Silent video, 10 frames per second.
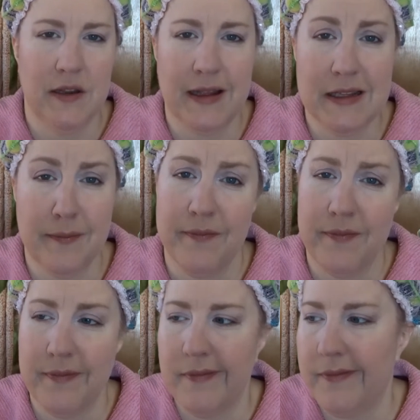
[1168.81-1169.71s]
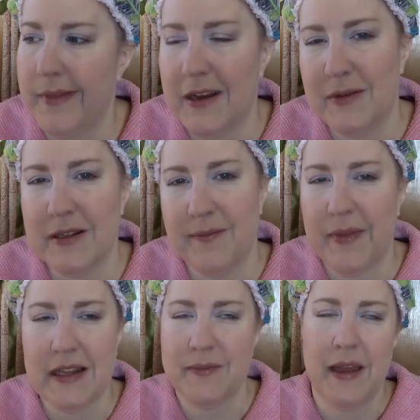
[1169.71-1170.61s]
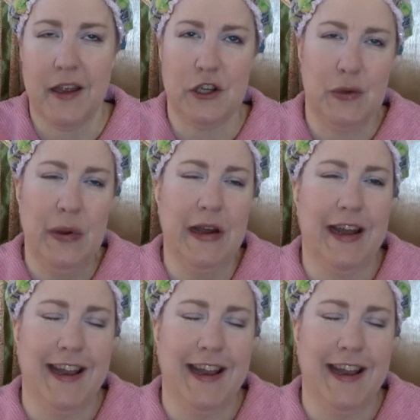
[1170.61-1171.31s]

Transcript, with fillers: And that's, that was, that's my issue.